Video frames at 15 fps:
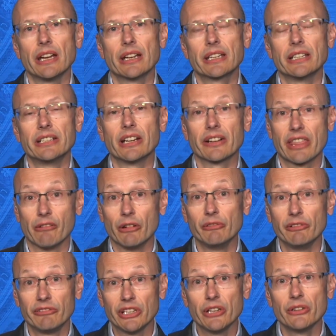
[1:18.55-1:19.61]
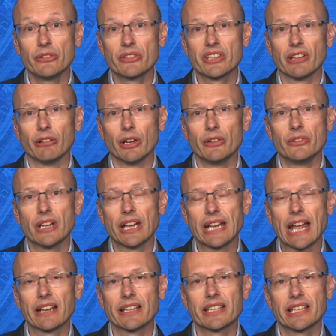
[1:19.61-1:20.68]
conduct their own reviews, their own
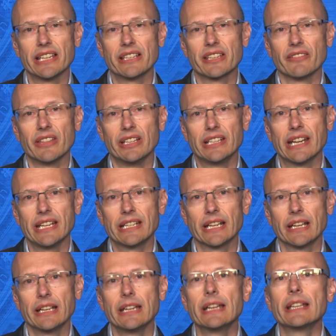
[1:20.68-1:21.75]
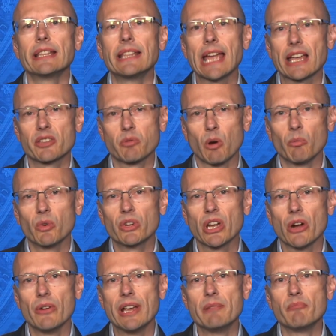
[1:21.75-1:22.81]
analyses of the data. That's what will
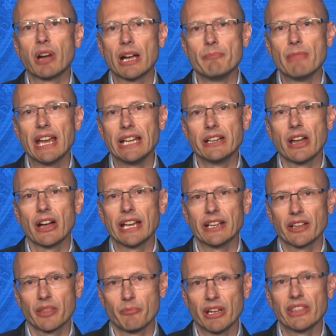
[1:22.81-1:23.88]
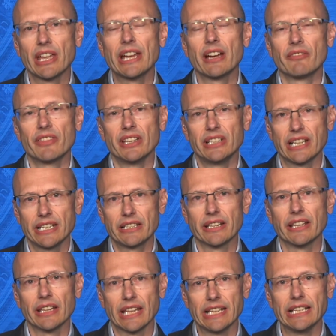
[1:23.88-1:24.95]
go in by May 9th, but they have the data
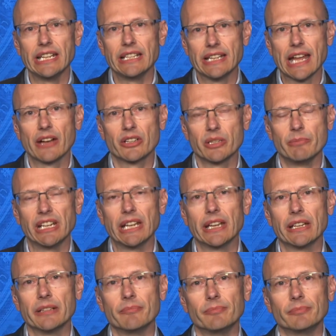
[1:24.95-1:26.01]
that they need now to begin.